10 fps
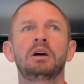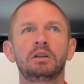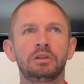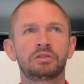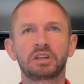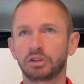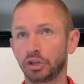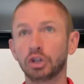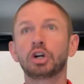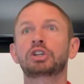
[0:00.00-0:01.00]
You say,
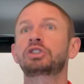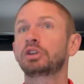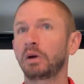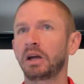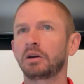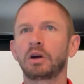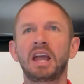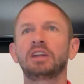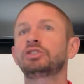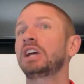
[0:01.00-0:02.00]
looks great, or
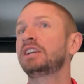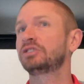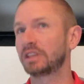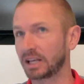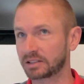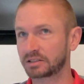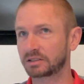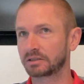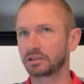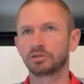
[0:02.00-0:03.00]
hey, change this,
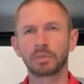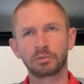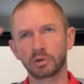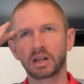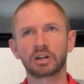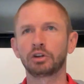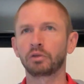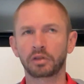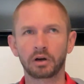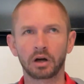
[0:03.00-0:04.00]
because maybe you had a new
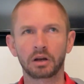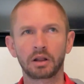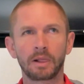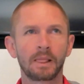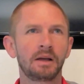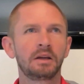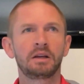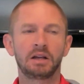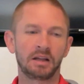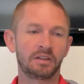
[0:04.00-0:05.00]
thought.
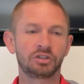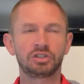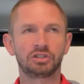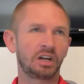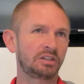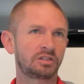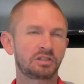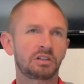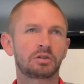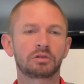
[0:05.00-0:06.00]
And then she changes
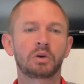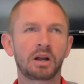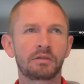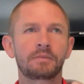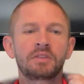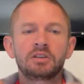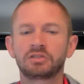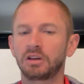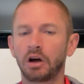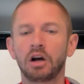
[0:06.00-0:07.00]
it or whatever. And you
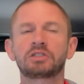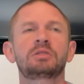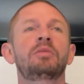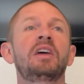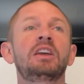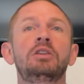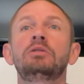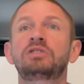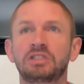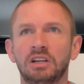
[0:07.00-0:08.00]
say, awesome, thank you,
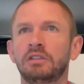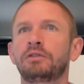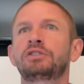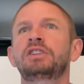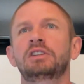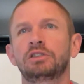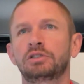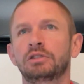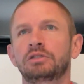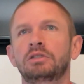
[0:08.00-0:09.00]
send it for
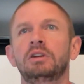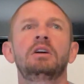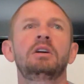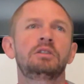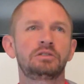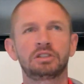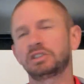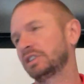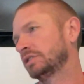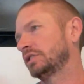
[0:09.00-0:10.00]
signatures. She
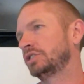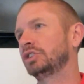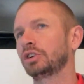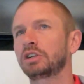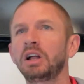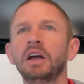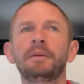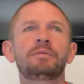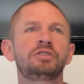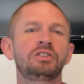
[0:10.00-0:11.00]
sends it to your
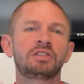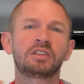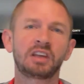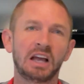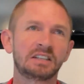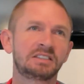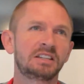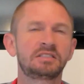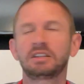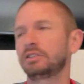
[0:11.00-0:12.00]
client. She says, hey, I
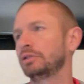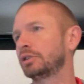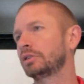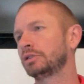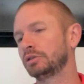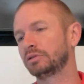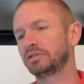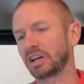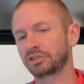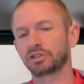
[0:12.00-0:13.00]
sent it. You
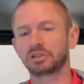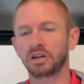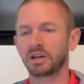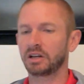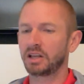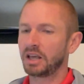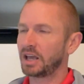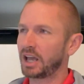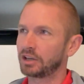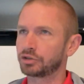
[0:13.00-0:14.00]
text your client,
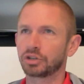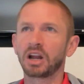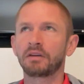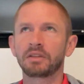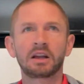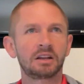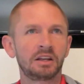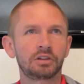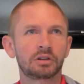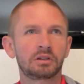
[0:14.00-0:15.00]
hey, you should have that
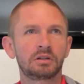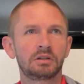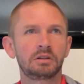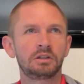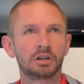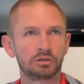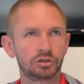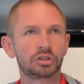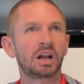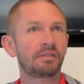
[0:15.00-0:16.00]
in your, you
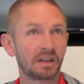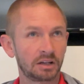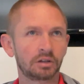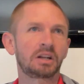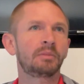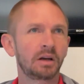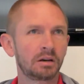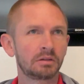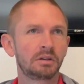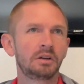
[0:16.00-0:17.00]
should have that in your
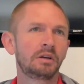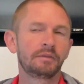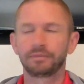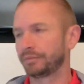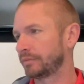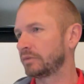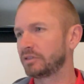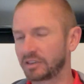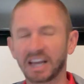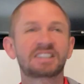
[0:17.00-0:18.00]
email.
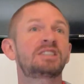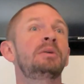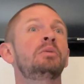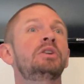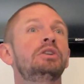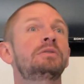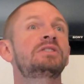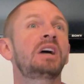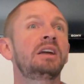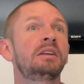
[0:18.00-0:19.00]
Text me when you
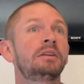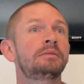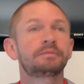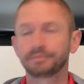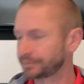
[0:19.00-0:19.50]
signed it.